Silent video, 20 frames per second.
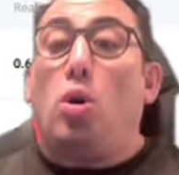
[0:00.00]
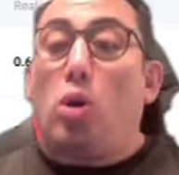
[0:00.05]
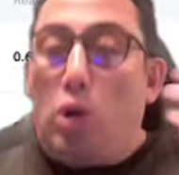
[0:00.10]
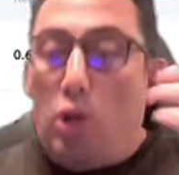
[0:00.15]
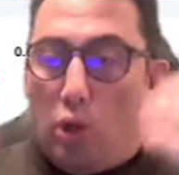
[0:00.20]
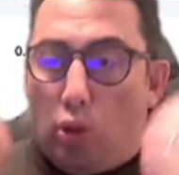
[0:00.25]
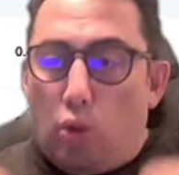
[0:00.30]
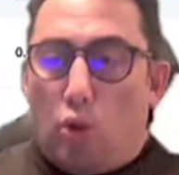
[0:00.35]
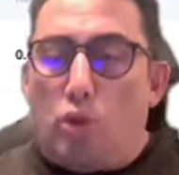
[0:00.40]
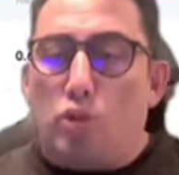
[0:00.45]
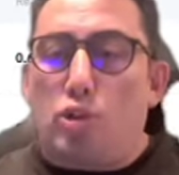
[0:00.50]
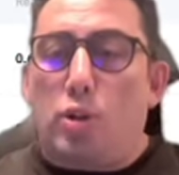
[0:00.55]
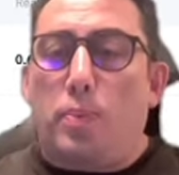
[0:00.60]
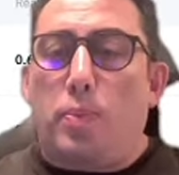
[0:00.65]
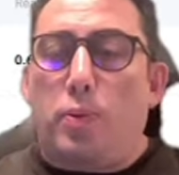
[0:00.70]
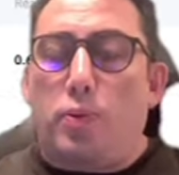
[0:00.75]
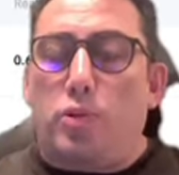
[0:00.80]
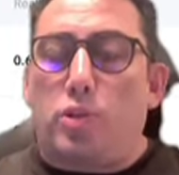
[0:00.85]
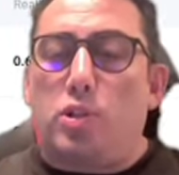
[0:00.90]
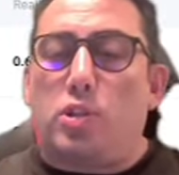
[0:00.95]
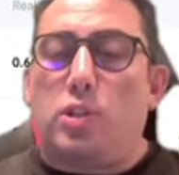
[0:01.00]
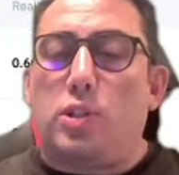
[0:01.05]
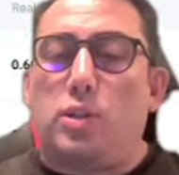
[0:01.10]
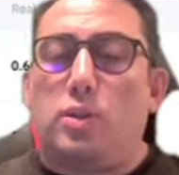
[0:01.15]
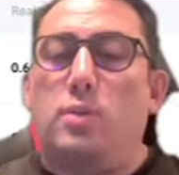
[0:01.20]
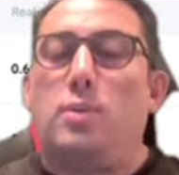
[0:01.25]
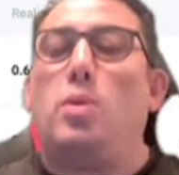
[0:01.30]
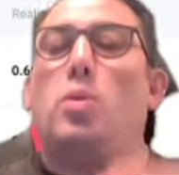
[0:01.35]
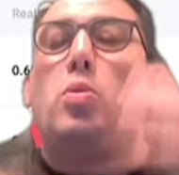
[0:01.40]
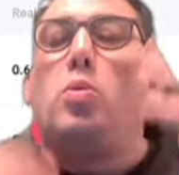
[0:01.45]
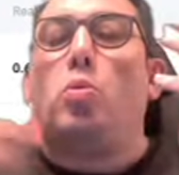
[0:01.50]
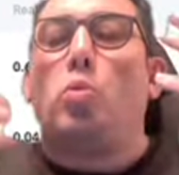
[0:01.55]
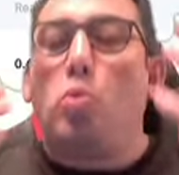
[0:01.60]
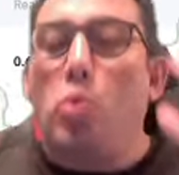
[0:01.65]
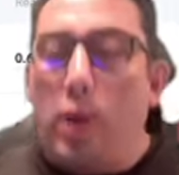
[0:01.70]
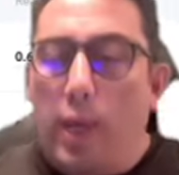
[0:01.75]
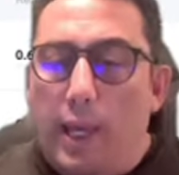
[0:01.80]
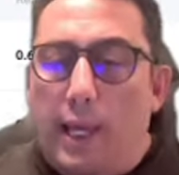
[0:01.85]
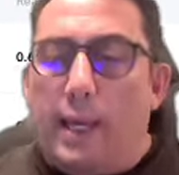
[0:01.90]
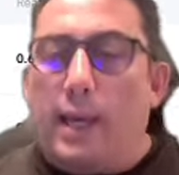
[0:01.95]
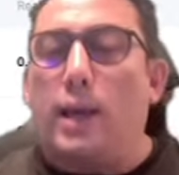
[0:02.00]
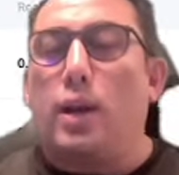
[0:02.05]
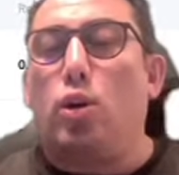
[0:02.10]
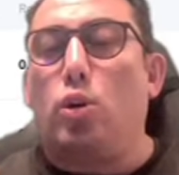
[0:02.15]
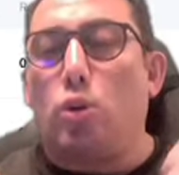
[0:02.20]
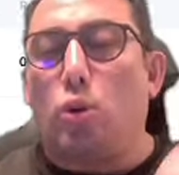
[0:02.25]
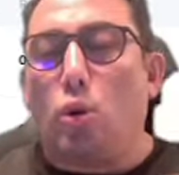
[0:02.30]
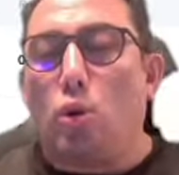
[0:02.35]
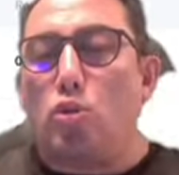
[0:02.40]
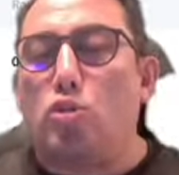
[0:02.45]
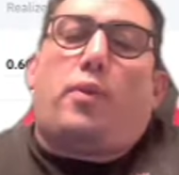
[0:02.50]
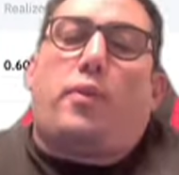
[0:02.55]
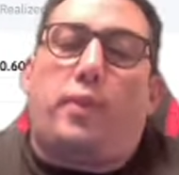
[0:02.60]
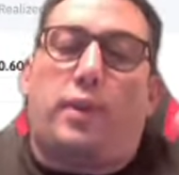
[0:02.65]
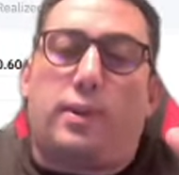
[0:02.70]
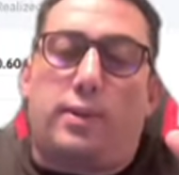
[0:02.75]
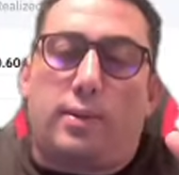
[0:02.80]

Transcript: closing position we can close the profit